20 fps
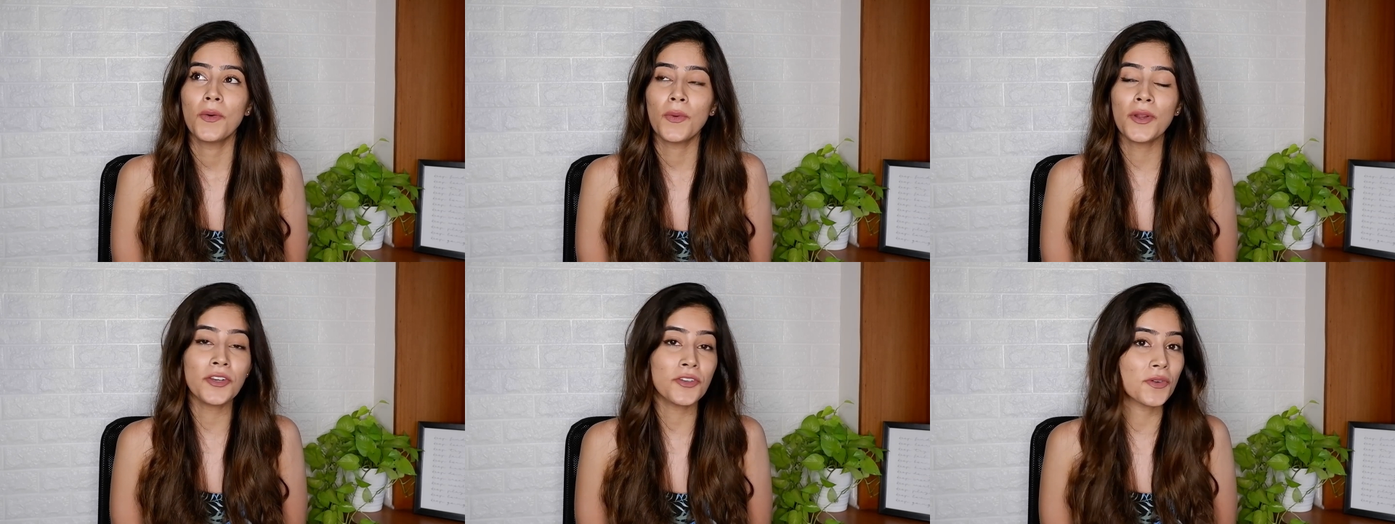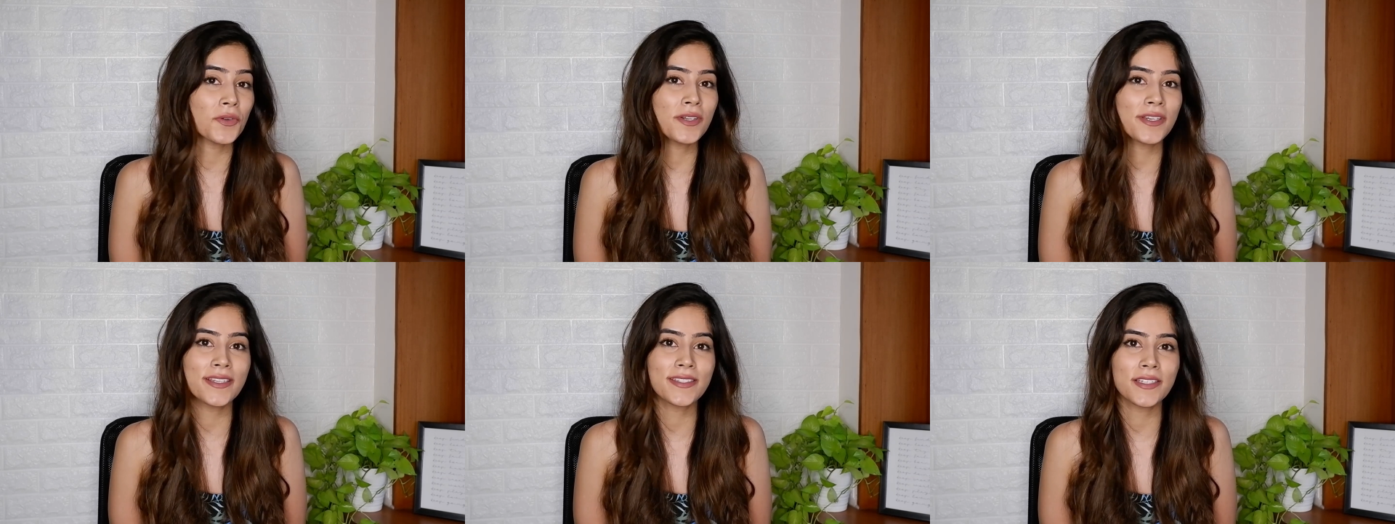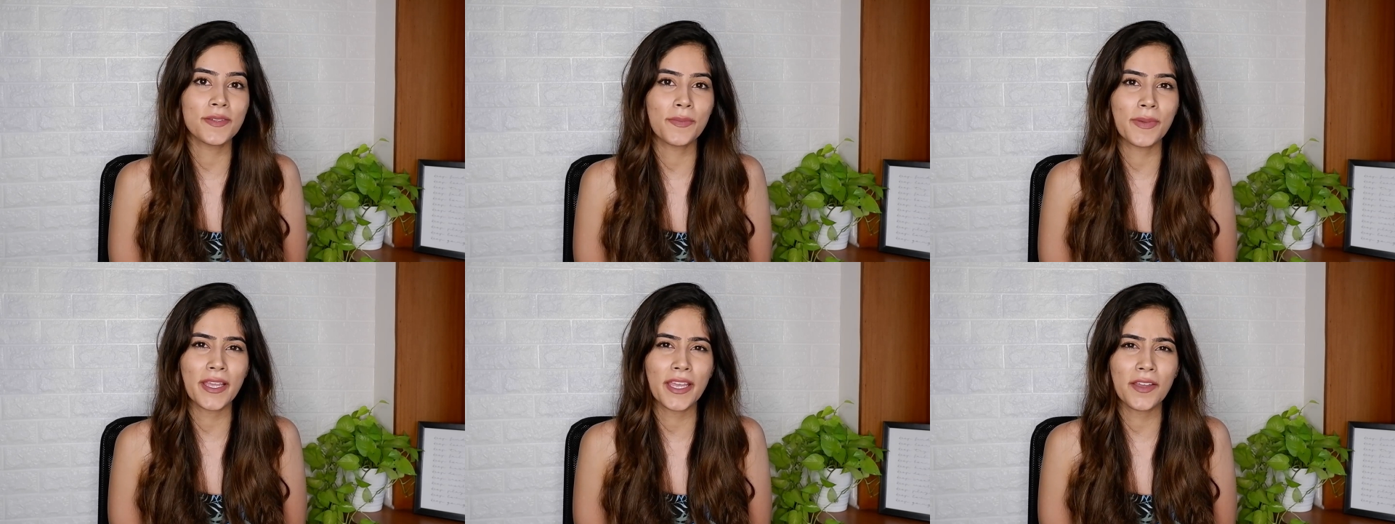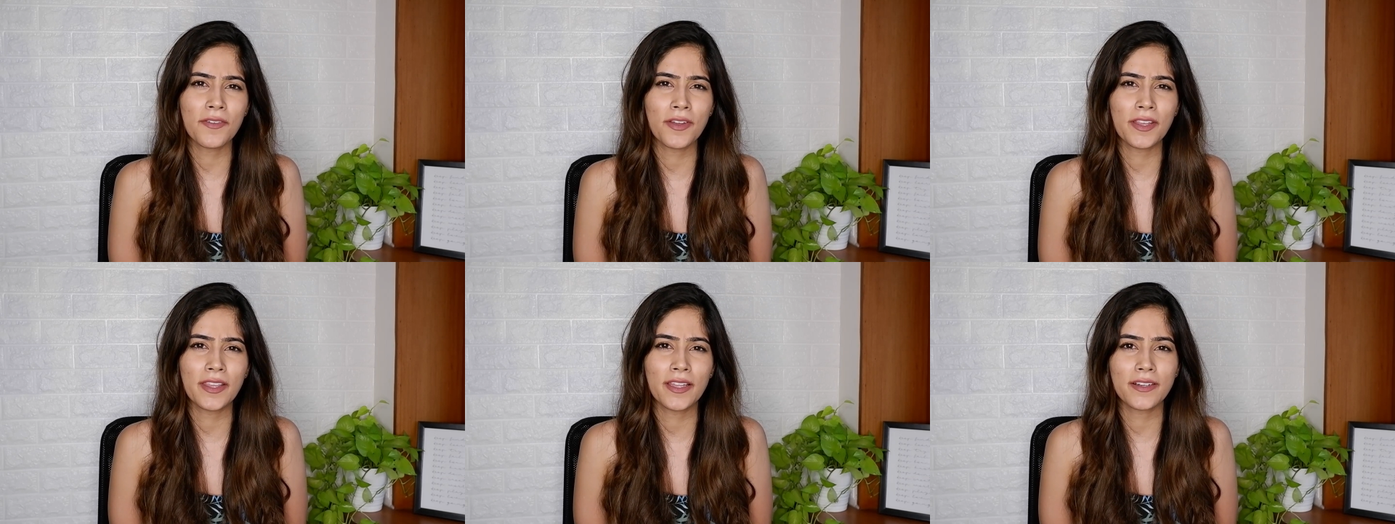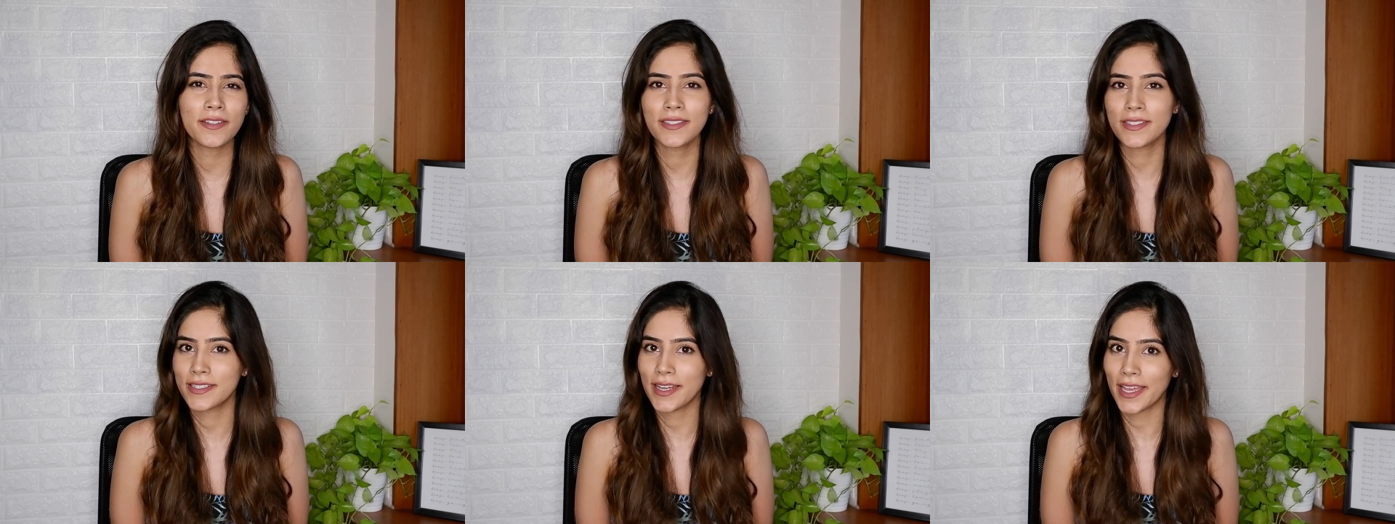what role does it play when
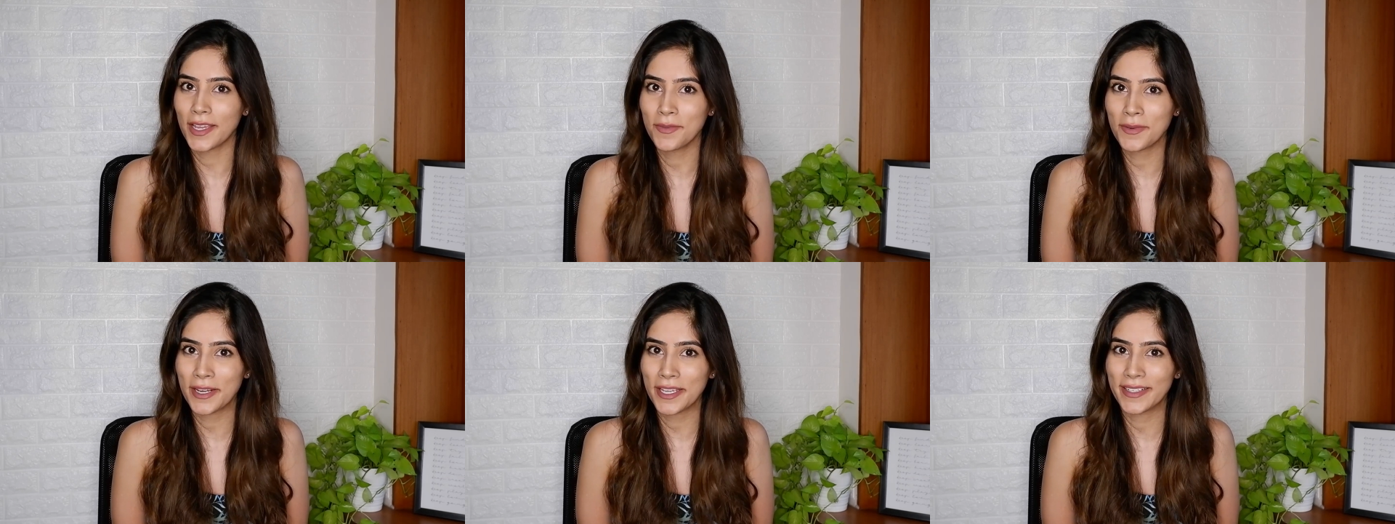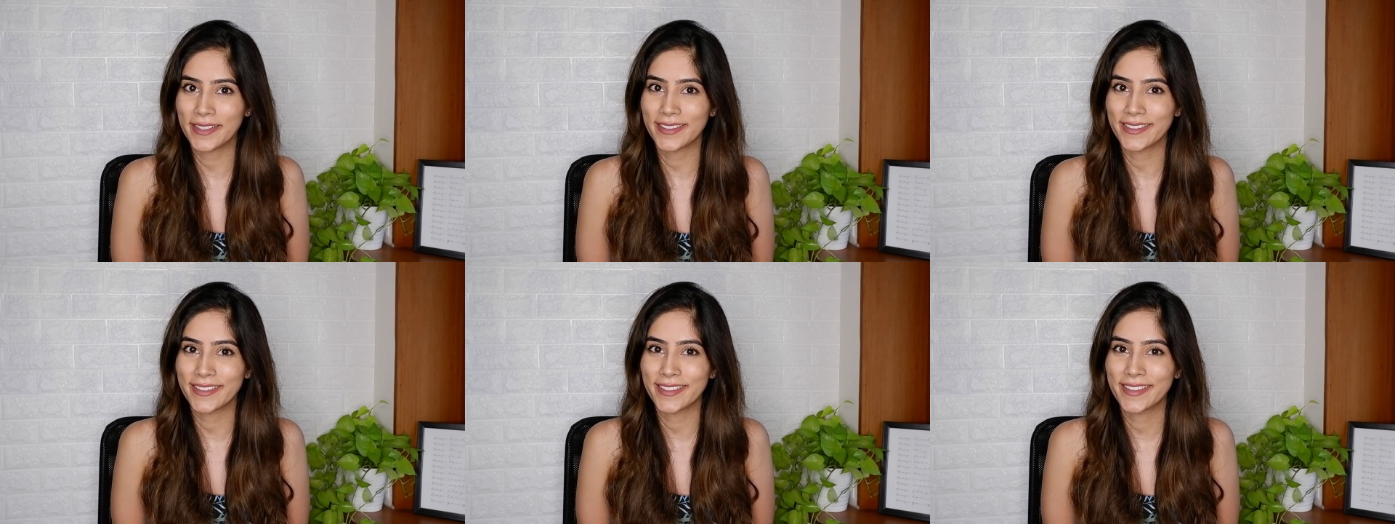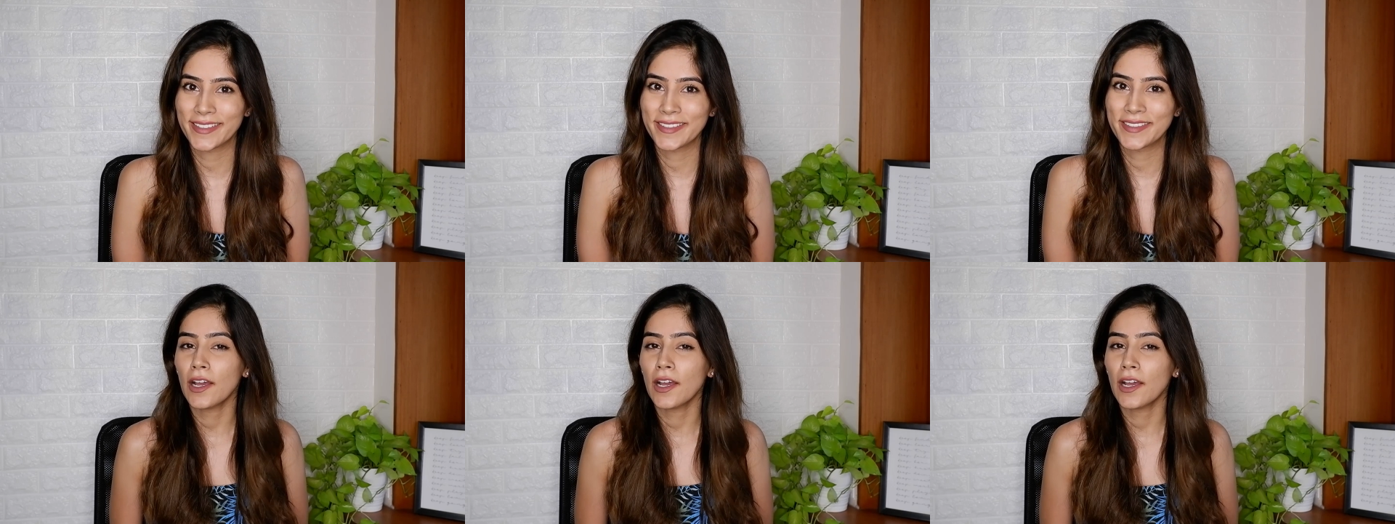there's a tiebreaker?